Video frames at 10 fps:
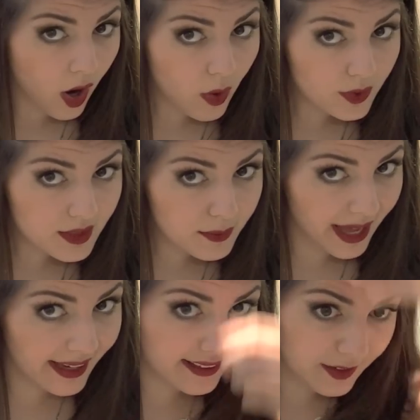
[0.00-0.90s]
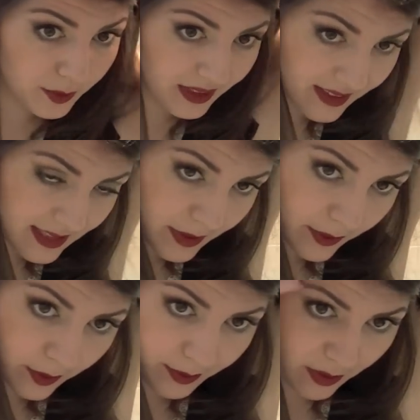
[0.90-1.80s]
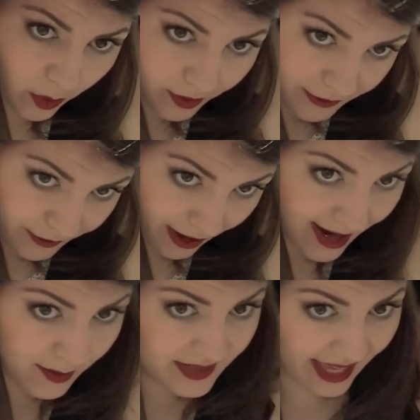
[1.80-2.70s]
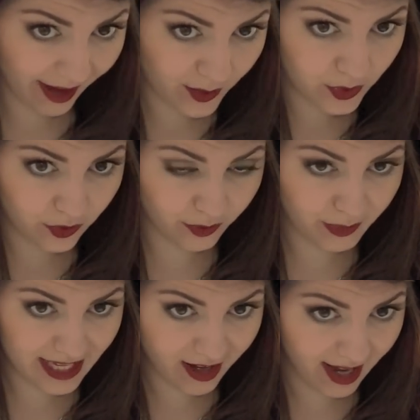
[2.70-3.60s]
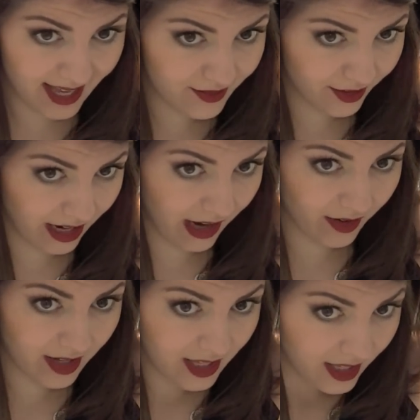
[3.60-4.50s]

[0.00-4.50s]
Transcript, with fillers: hold it back a little bit and this bit will be what frames our sort of beehive or our